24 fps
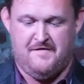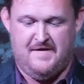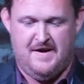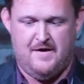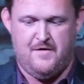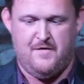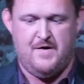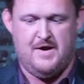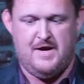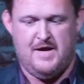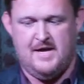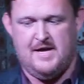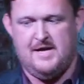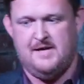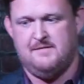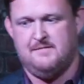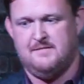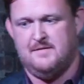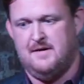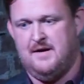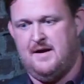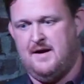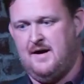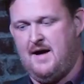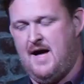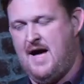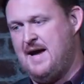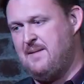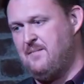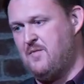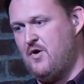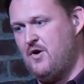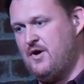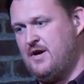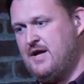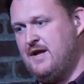very high
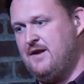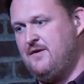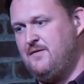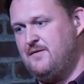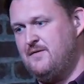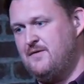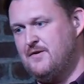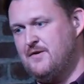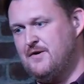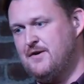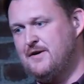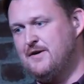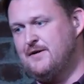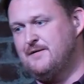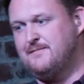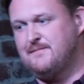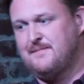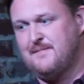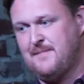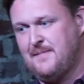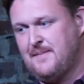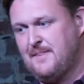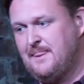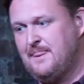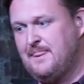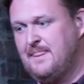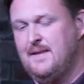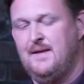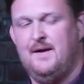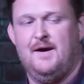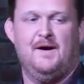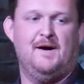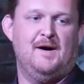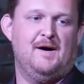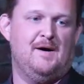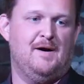market or
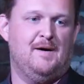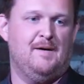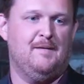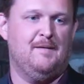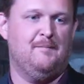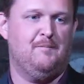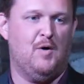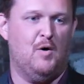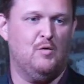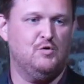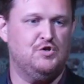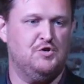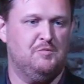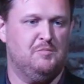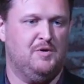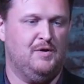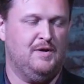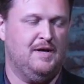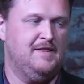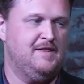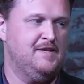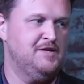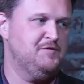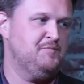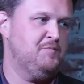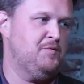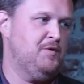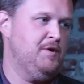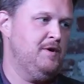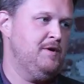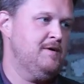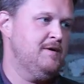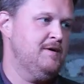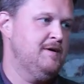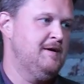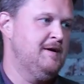poachable at this
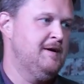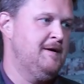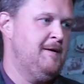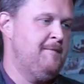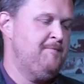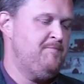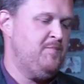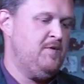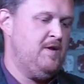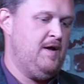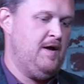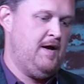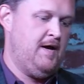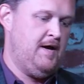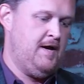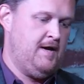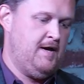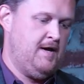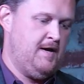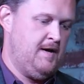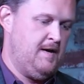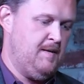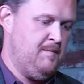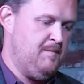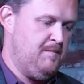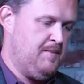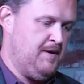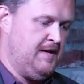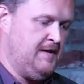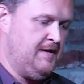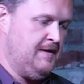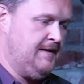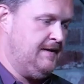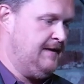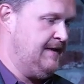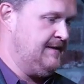point.
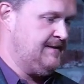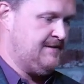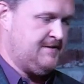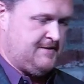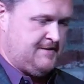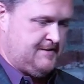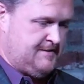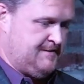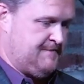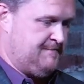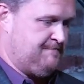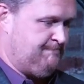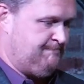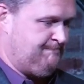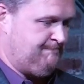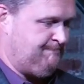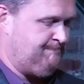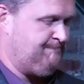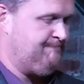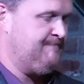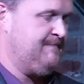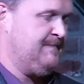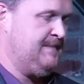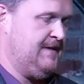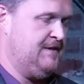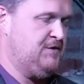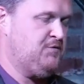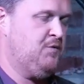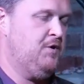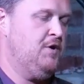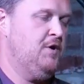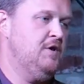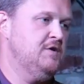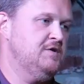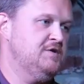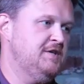But it's
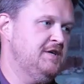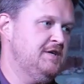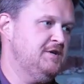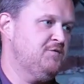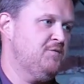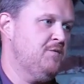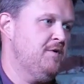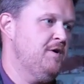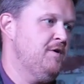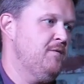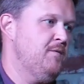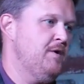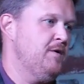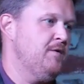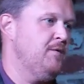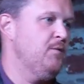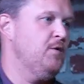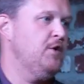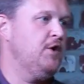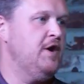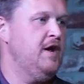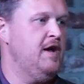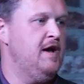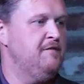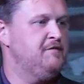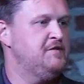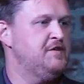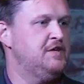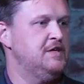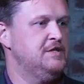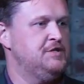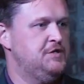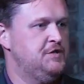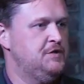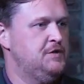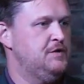one of those things where we're going to have to
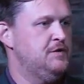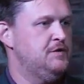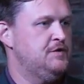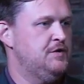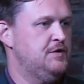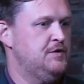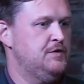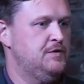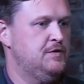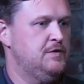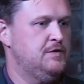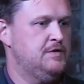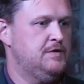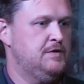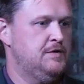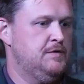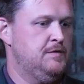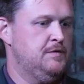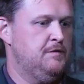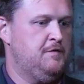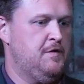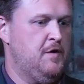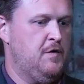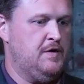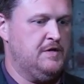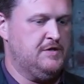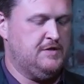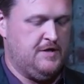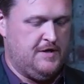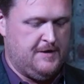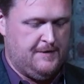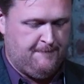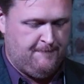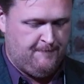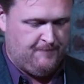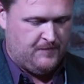continue to focus
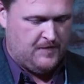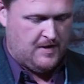on.